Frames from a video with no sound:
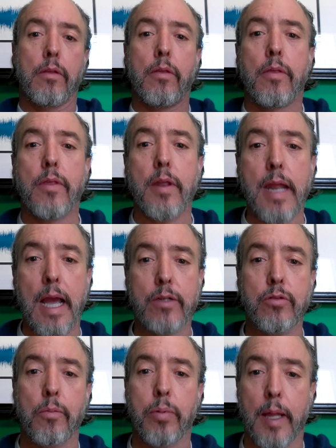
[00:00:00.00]
the
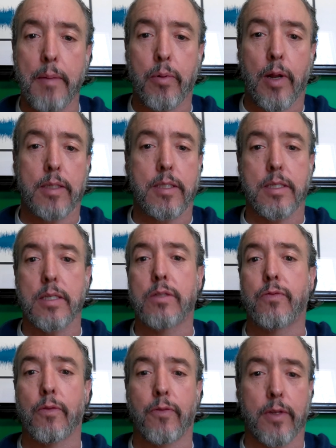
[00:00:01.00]
natural plant processes
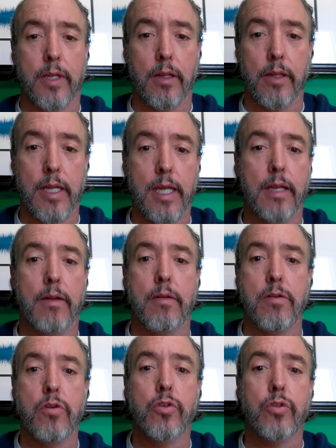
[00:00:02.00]
for fertility
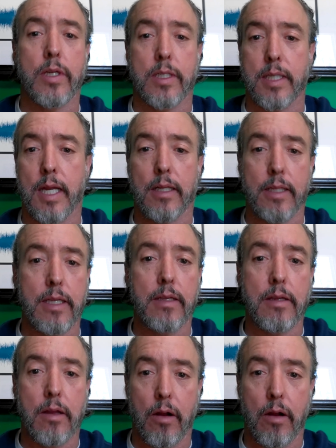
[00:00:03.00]
and nutrient cycling